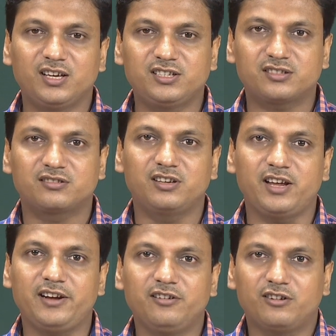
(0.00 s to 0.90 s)
I just
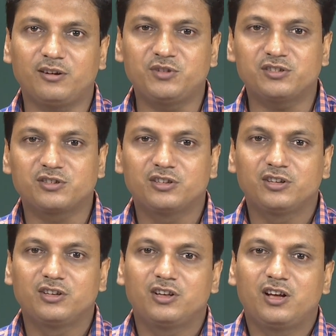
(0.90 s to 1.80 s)
end of this
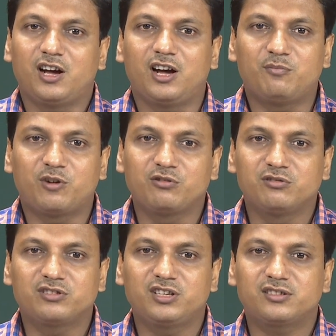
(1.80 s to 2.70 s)

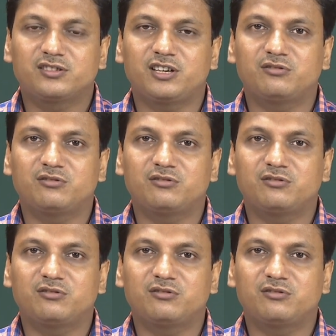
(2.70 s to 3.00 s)
module 6 that